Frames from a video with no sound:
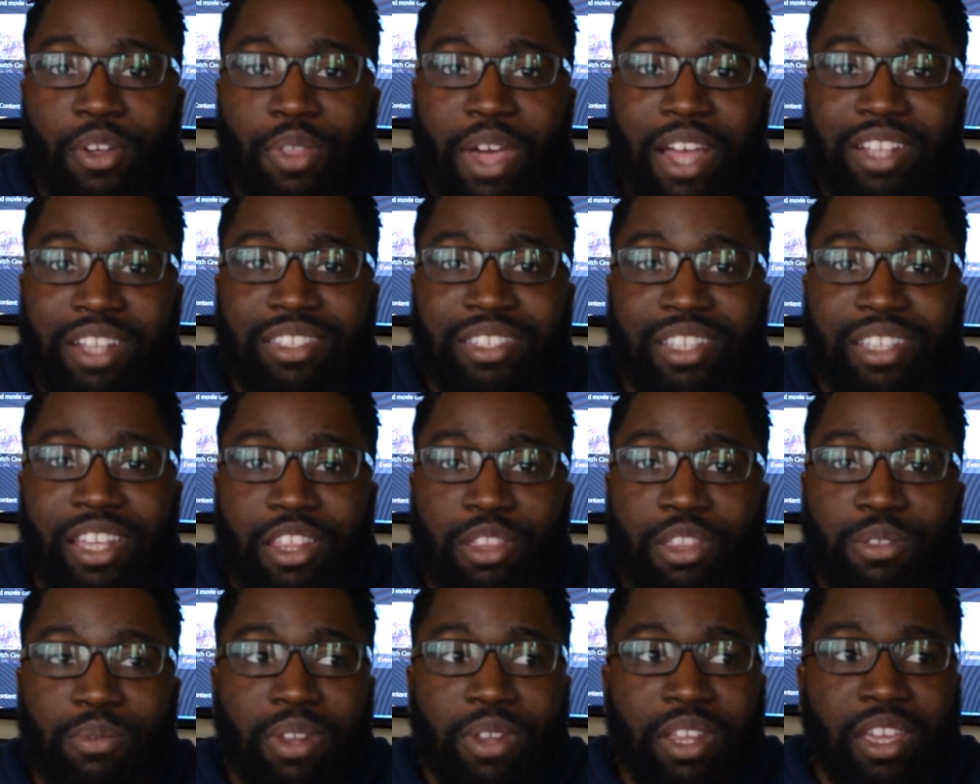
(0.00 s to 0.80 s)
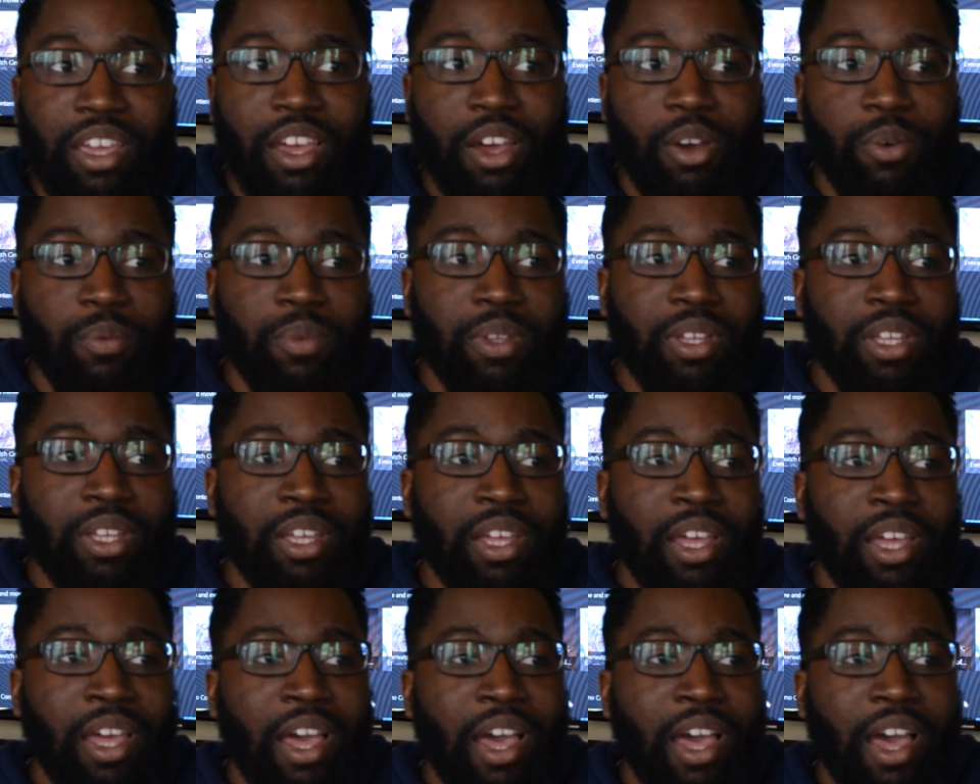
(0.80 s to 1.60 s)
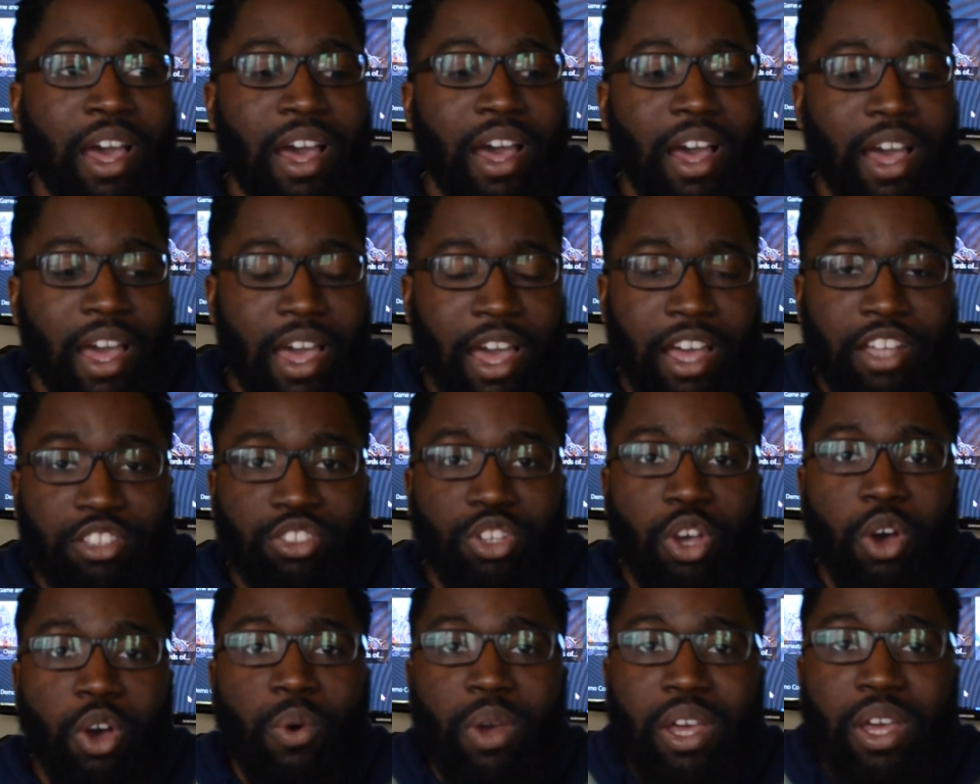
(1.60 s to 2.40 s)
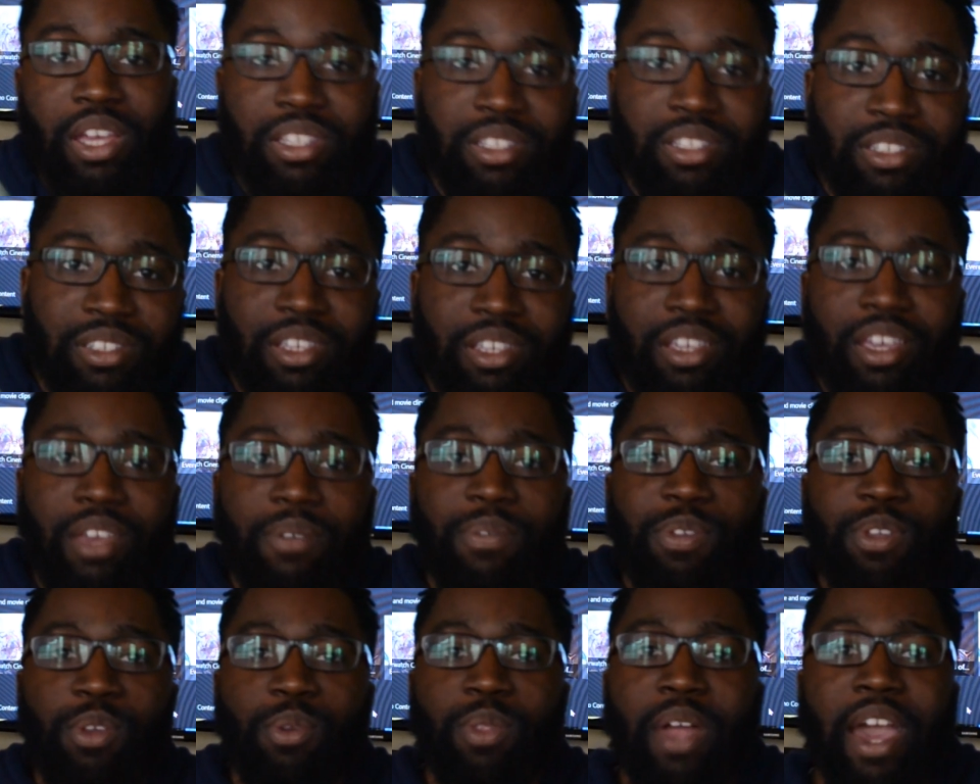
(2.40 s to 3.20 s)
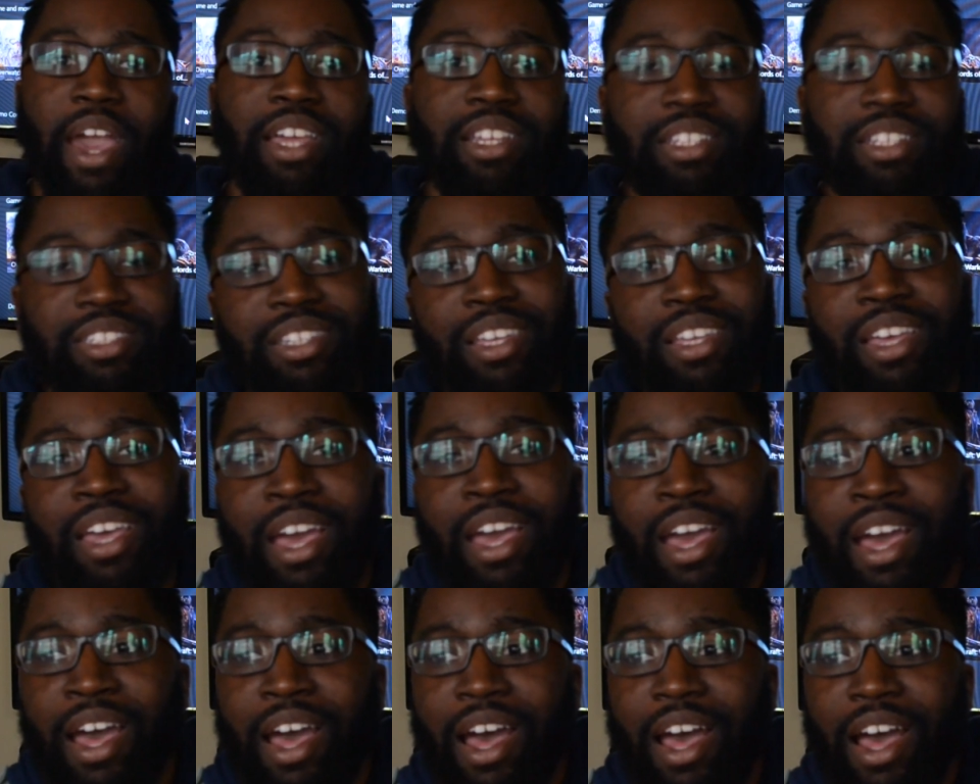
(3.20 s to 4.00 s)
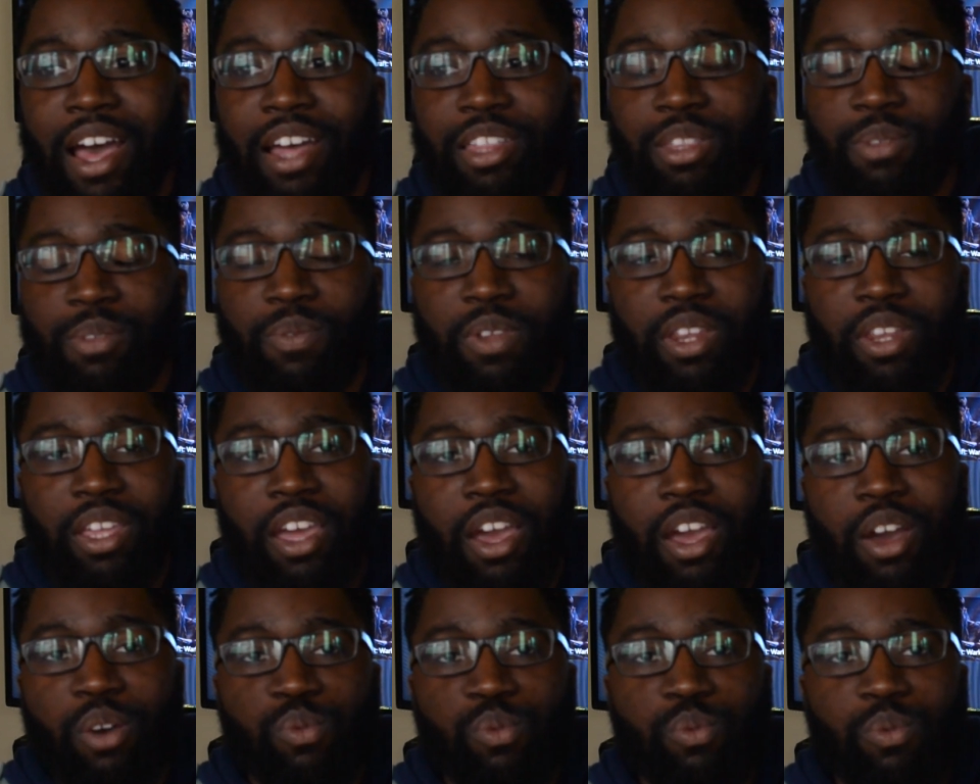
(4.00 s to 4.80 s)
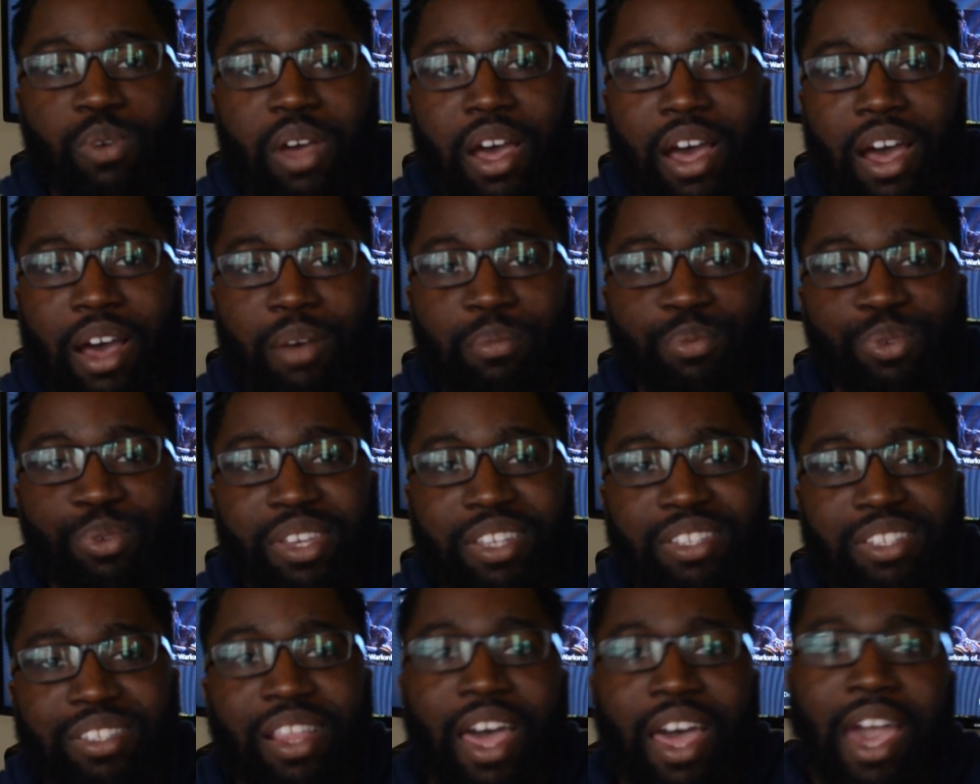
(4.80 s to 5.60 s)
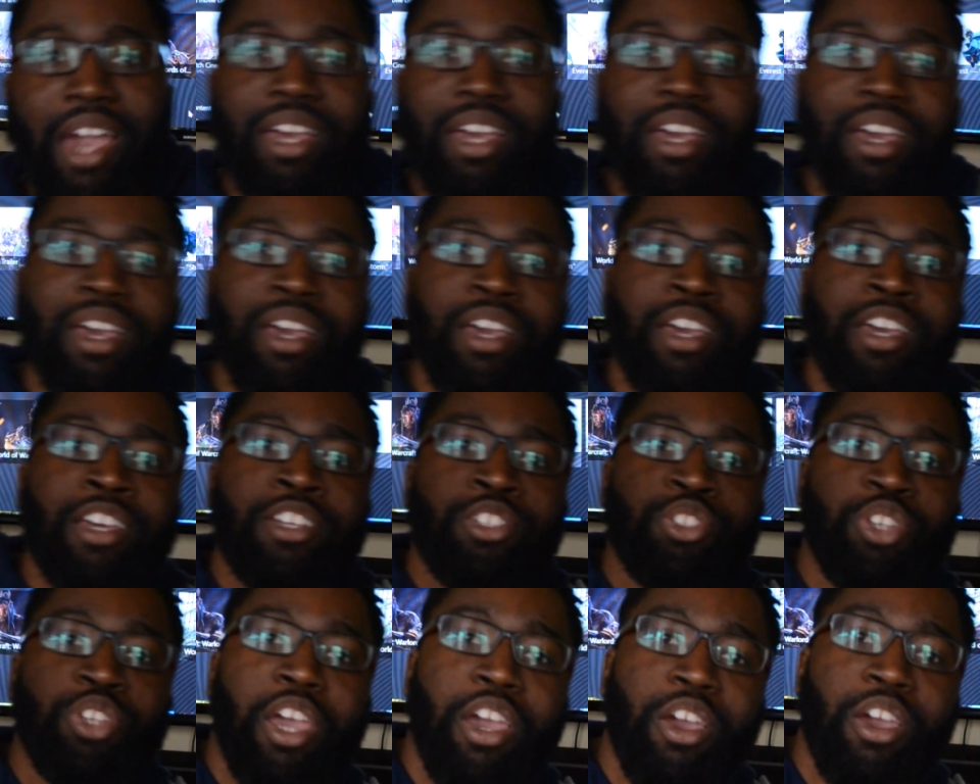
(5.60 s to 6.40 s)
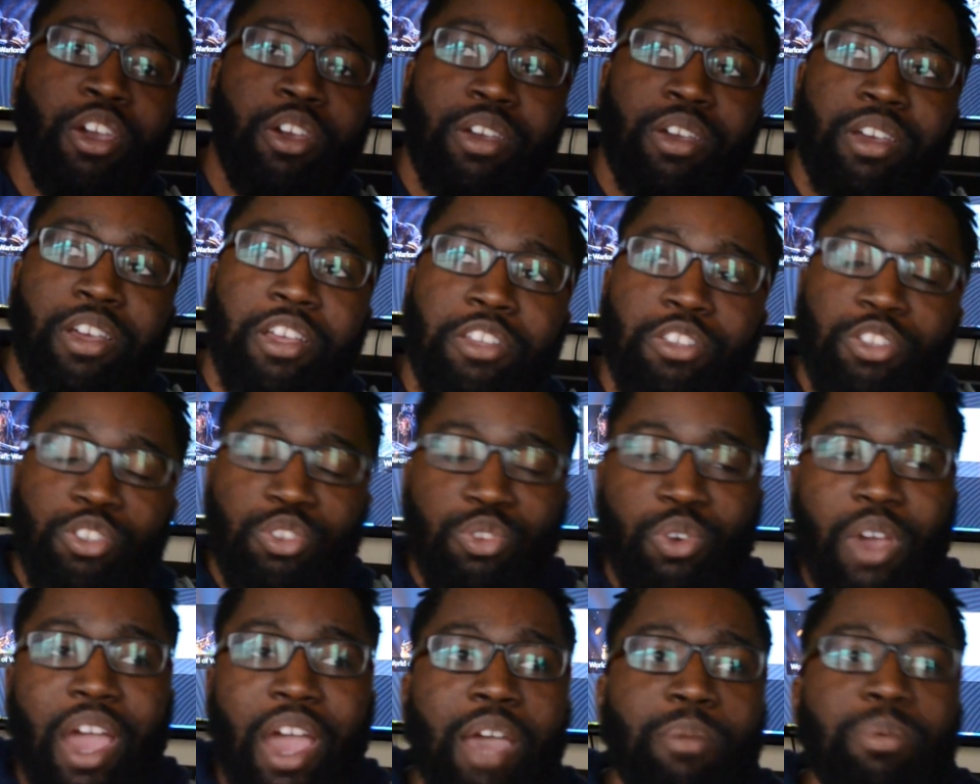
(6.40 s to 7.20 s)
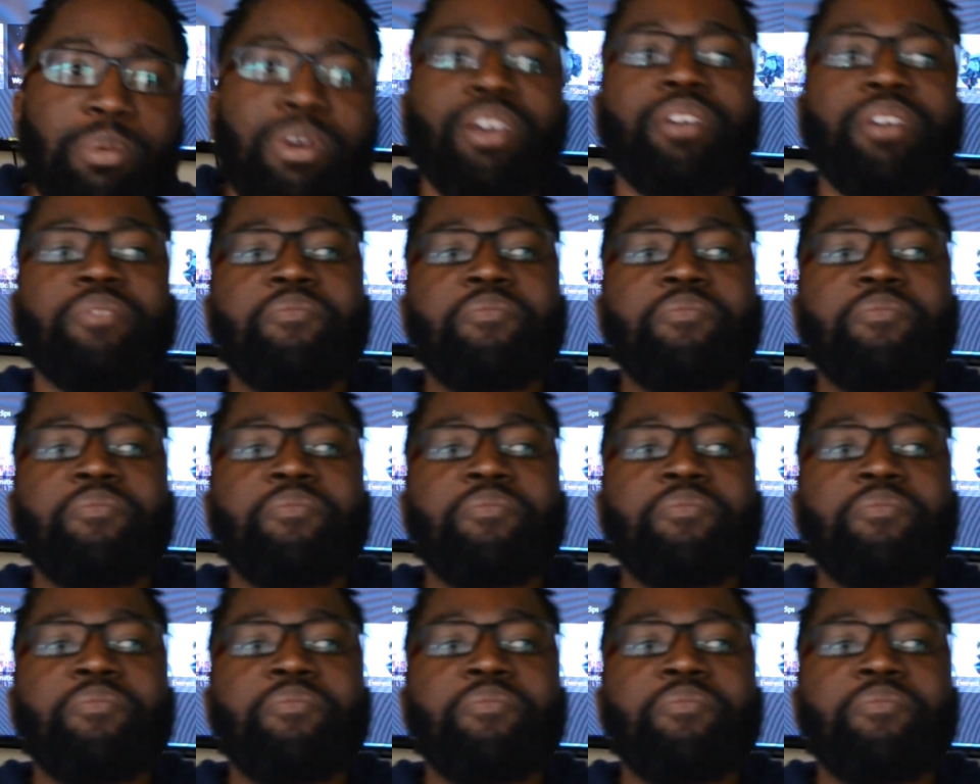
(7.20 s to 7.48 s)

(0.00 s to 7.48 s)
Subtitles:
that's the end of the video. As always, if you liked the video, please like, share, and subscribe.